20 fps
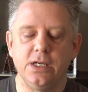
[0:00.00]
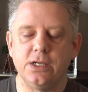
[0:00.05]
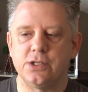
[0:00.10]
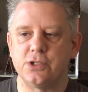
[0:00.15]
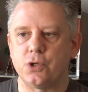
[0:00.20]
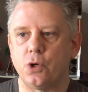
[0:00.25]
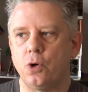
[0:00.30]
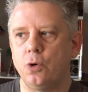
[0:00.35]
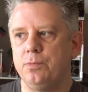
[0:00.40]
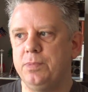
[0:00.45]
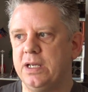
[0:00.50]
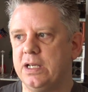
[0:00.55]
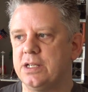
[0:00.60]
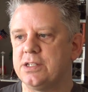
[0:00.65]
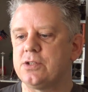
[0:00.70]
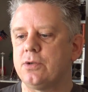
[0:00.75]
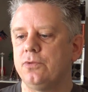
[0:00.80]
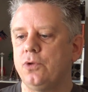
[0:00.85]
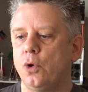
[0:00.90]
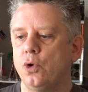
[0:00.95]
So
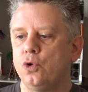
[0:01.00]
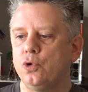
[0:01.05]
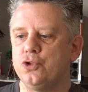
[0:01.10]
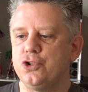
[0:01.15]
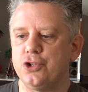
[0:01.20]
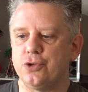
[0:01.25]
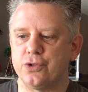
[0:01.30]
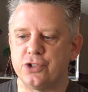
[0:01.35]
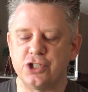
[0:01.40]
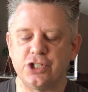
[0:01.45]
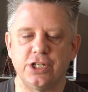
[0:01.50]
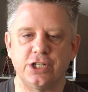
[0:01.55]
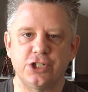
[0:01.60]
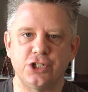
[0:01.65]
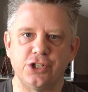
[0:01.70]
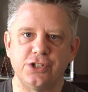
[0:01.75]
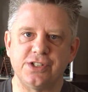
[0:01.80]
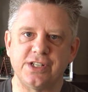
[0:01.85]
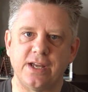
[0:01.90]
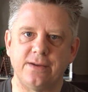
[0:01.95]
because of local
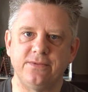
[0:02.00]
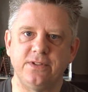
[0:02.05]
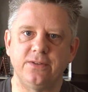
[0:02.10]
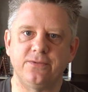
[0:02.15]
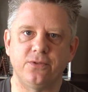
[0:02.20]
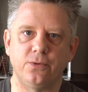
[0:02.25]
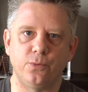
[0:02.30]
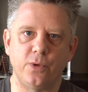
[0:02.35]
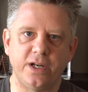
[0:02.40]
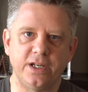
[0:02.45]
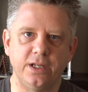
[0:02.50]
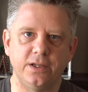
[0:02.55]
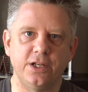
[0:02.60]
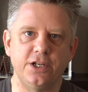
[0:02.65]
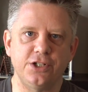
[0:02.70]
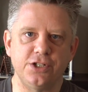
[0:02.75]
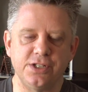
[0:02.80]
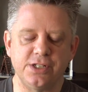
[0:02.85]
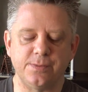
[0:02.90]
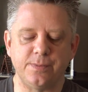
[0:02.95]
jurisdictions have different
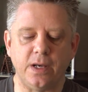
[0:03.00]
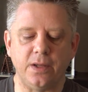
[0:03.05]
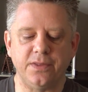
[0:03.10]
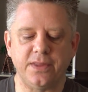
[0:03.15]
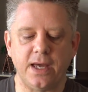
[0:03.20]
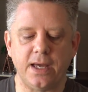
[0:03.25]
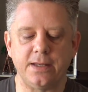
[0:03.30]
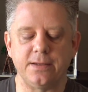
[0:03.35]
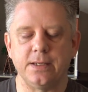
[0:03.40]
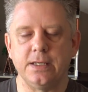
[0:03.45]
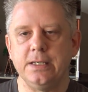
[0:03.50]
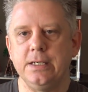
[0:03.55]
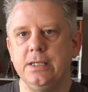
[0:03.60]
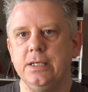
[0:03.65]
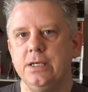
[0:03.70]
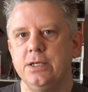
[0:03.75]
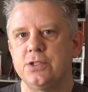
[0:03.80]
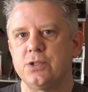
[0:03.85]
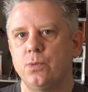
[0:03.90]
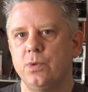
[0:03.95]
regulations about that,
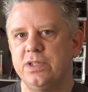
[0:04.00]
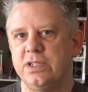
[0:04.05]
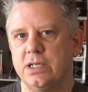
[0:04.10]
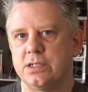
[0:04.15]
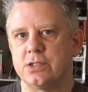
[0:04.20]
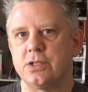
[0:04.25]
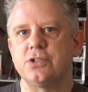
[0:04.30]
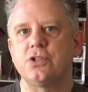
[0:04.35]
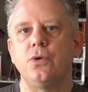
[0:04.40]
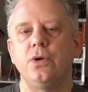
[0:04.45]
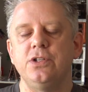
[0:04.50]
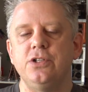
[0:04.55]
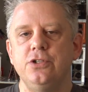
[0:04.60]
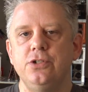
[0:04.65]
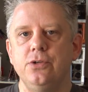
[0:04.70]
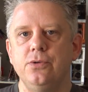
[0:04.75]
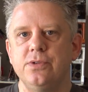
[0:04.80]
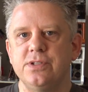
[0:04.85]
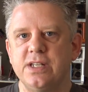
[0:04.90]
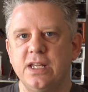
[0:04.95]
so what Tesla's going to
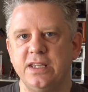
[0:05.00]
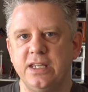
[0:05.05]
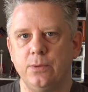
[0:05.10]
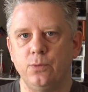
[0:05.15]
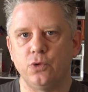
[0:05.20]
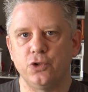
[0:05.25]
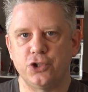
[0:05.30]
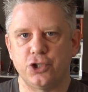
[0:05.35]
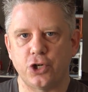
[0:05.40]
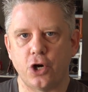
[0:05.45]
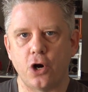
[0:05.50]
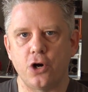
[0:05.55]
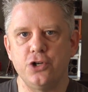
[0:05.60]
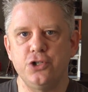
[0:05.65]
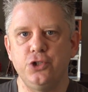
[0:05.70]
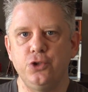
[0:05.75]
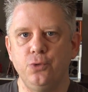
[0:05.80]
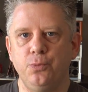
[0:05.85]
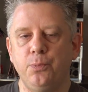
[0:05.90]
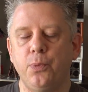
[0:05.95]
do is that they will
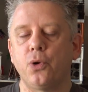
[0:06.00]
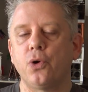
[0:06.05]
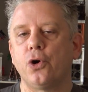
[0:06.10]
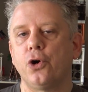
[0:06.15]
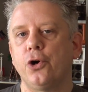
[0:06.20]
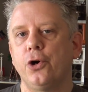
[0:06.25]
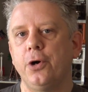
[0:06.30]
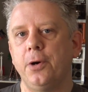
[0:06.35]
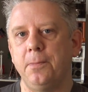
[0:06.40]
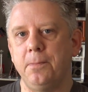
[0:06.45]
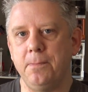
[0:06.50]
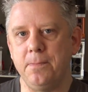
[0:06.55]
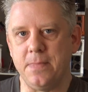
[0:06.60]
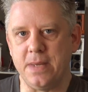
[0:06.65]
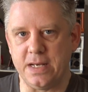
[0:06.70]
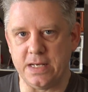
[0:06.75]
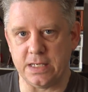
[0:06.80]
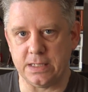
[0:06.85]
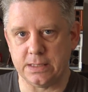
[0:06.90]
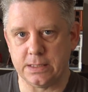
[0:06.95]
charge you per
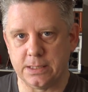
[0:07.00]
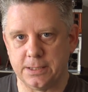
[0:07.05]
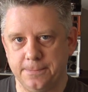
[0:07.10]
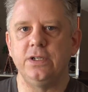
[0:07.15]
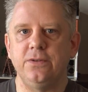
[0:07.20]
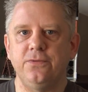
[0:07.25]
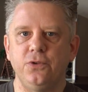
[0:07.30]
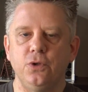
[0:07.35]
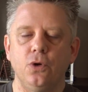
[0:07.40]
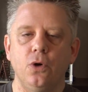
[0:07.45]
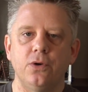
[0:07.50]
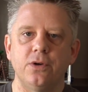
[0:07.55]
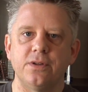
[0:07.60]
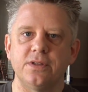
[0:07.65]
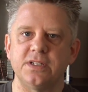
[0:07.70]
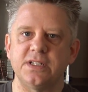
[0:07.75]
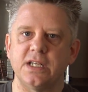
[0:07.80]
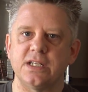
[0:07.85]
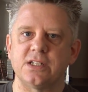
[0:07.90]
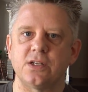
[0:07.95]
minute. If you go to
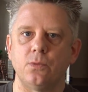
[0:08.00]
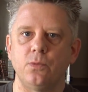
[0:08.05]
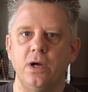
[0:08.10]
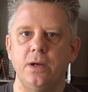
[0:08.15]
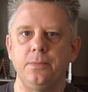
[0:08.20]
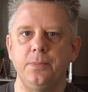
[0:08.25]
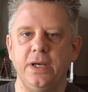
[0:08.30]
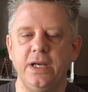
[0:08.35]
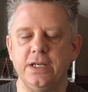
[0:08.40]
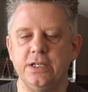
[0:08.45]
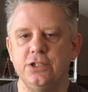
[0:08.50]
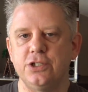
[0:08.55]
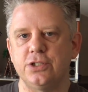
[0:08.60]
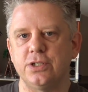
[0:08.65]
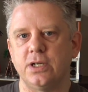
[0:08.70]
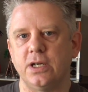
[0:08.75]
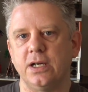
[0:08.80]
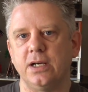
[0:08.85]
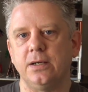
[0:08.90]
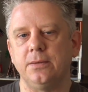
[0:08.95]
the Tesla
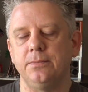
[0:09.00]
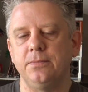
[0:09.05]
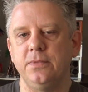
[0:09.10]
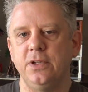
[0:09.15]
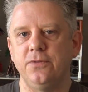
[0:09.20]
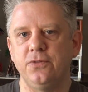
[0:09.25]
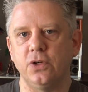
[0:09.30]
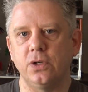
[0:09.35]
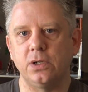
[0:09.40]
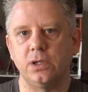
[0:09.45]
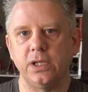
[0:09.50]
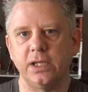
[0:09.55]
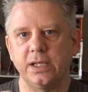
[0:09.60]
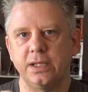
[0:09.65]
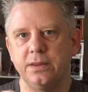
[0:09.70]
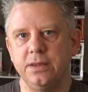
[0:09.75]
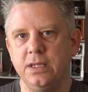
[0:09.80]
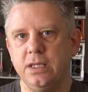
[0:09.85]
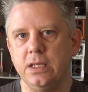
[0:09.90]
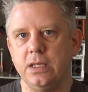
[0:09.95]
webpage, if you
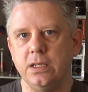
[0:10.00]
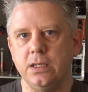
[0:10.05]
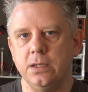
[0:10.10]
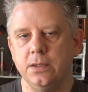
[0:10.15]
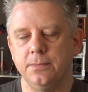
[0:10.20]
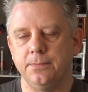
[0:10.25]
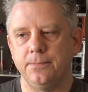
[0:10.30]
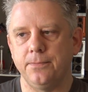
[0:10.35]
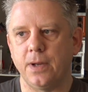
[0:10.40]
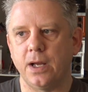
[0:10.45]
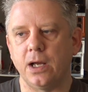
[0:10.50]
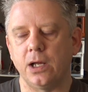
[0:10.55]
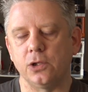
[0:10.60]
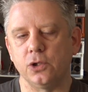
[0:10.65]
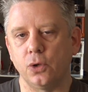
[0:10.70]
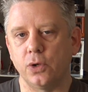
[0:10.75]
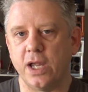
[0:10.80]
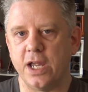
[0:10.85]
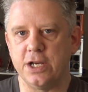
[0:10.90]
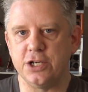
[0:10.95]
click the
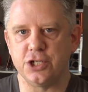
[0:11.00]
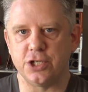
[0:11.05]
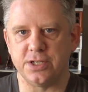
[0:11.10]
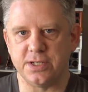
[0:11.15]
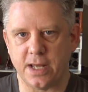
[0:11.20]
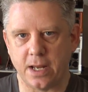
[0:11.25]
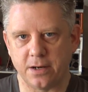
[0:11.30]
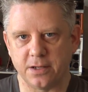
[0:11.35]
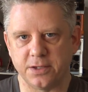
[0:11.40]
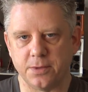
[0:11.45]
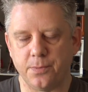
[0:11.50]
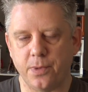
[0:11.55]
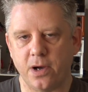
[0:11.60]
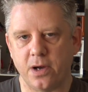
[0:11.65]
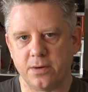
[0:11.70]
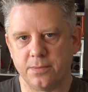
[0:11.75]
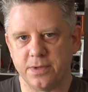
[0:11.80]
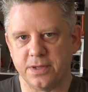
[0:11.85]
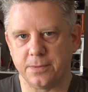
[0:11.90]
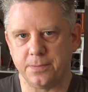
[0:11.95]
location down at the
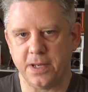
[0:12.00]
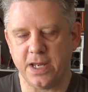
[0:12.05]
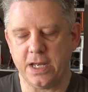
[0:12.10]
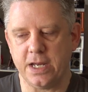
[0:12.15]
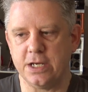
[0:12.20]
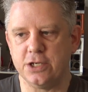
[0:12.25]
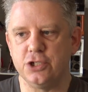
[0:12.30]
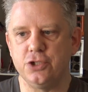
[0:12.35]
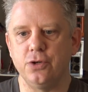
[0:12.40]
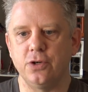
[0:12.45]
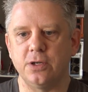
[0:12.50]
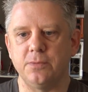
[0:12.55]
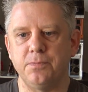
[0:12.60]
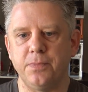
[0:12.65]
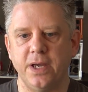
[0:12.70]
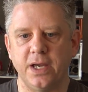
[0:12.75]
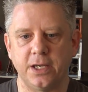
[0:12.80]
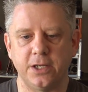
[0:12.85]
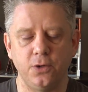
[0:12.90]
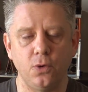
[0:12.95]
bottom of the page, you can
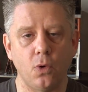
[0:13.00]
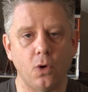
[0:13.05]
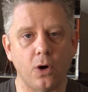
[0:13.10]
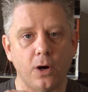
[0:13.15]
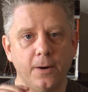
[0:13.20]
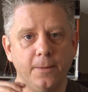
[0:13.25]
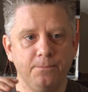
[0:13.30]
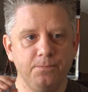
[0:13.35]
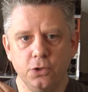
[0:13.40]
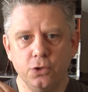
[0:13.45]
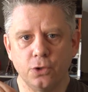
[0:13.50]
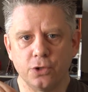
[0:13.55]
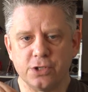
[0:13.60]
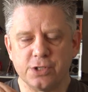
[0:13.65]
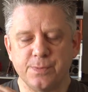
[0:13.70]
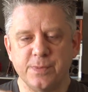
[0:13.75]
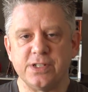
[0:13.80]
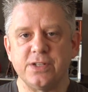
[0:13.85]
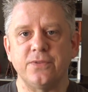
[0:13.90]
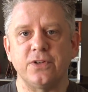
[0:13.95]
pick your
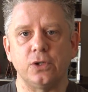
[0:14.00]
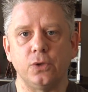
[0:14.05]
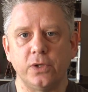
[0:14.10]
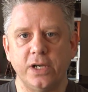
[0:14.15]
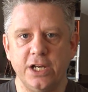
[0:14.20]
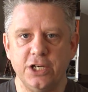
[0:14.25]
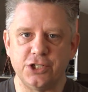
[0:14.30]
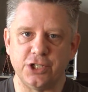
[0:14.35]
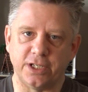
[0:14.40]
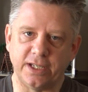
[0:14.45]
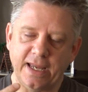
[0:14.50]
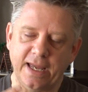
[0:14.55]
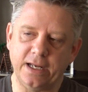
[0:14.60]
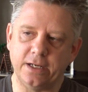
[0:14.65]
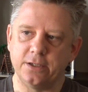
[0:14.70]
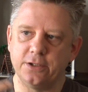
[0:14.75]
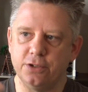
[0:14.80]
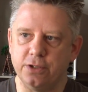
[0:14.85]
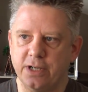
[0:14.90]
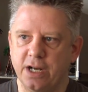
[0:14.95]
specific location,
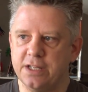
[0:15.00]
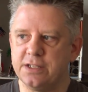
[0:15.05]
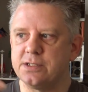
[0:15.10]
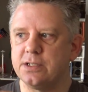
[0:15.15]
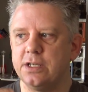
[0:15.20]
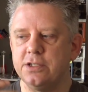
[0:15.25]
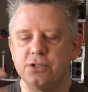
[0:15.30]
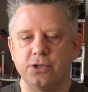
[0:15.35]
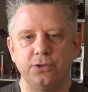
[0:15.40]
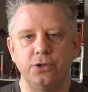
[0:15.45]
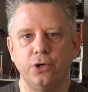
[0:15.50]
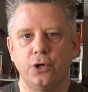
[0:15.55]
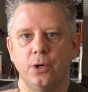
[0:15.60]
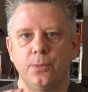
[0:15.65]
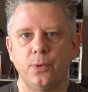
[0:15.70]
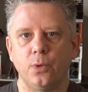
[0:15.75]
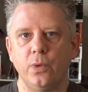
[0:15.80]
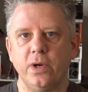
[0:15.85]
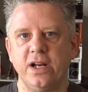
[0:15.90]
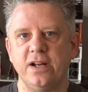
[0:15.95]
Canada, United States, or
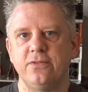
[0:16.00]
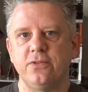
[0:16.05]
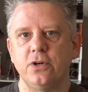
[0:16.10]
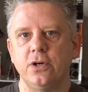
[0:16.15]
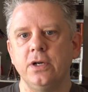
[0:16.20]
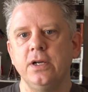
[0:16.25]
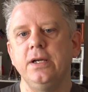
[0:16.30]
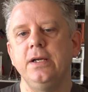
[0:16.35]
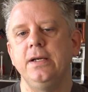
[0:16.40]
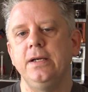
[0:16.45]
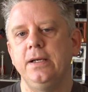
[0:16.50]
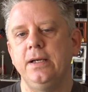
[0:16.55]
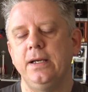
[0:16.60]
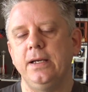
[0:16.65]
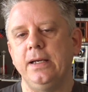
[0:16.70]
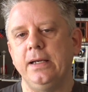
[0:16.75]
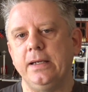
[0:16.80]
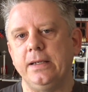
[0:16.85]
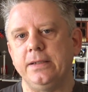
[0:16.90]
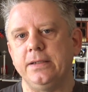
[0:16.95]
Europe, or whatever,
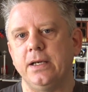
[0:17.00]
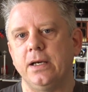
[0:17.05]
and